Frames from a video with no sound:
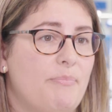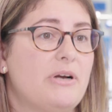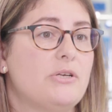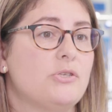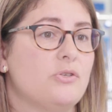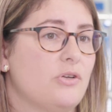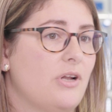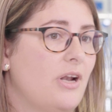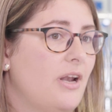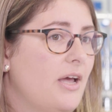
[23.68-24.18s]

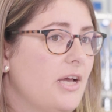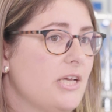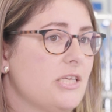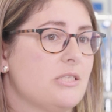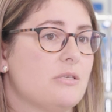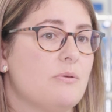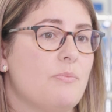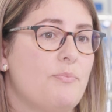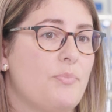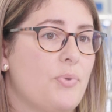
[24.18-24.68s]

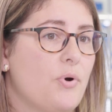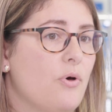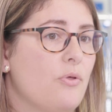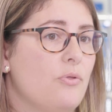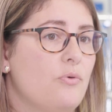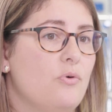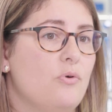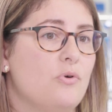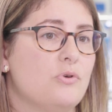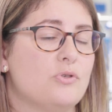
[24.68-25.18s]
personalize
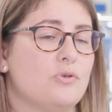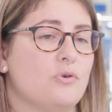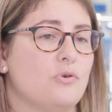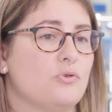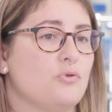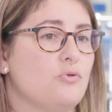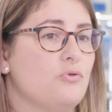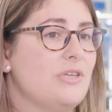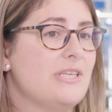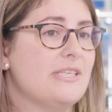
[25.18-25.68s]
products
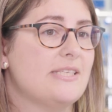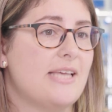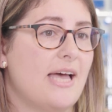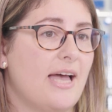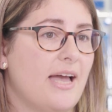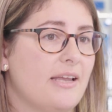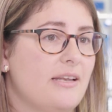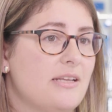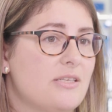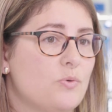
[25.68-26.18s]
or to
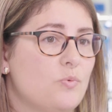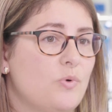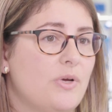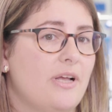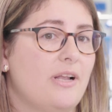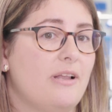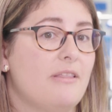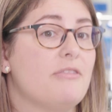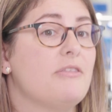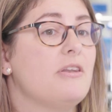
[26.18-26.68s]
design as
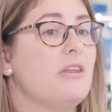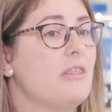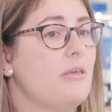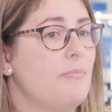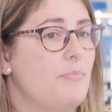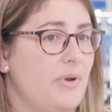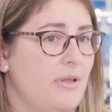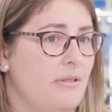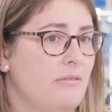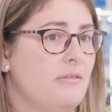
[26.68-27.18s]
well.
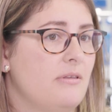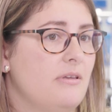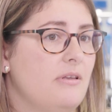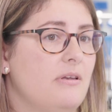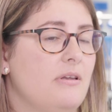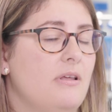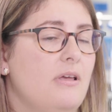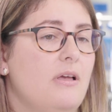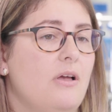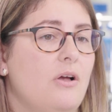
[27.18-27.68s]
3D printing